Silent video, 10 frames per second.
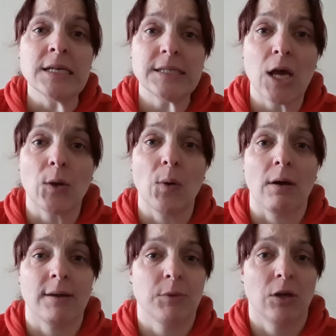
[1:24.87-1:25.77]
So
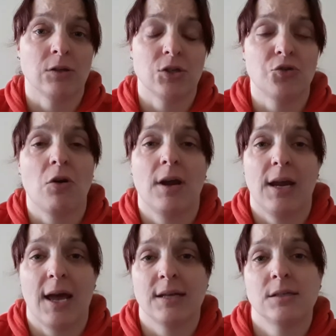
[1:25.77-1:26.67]
I'm going to
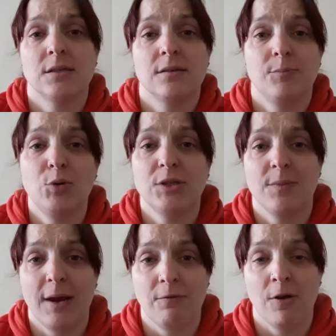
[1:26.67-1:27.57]
try and put
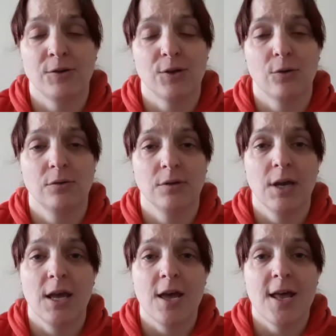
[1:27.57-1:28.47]
some headphones on,
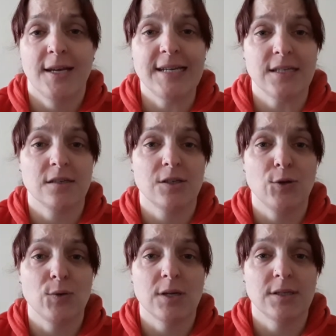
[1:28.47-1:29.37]
listen
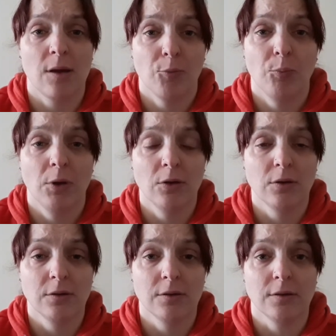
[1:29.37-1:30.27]
to some
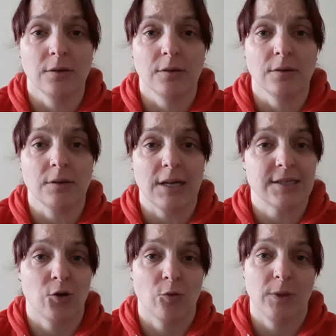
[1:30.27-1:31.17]

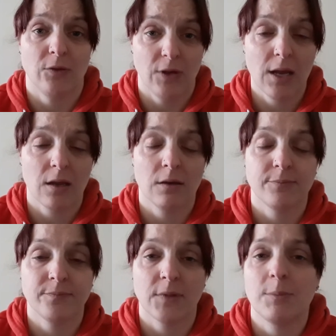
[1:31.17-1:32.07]
classical music.
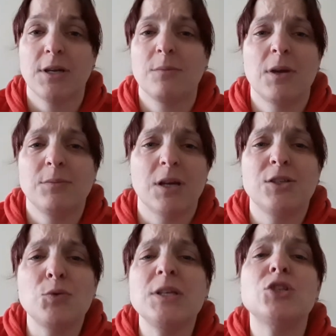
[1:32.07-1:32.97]
I mean, I
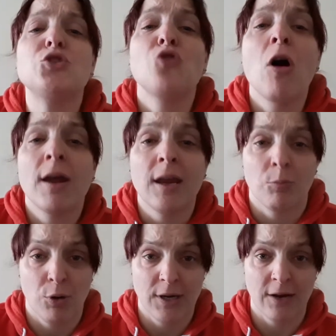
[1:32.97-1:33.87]
don't need to try
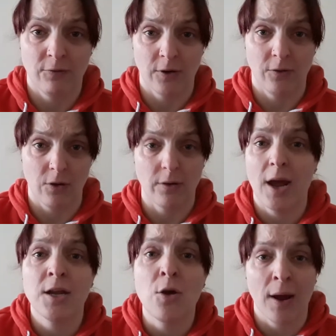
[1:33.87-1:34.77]
and put headphones on.
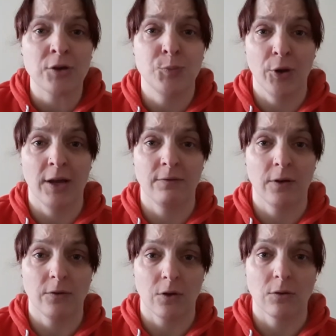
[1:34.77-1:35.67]
I know how to put
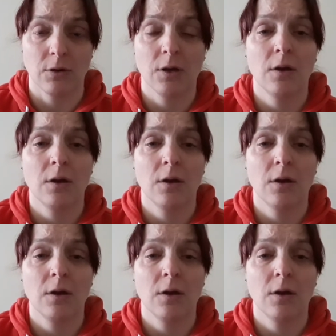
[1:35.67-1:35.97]
headphones on.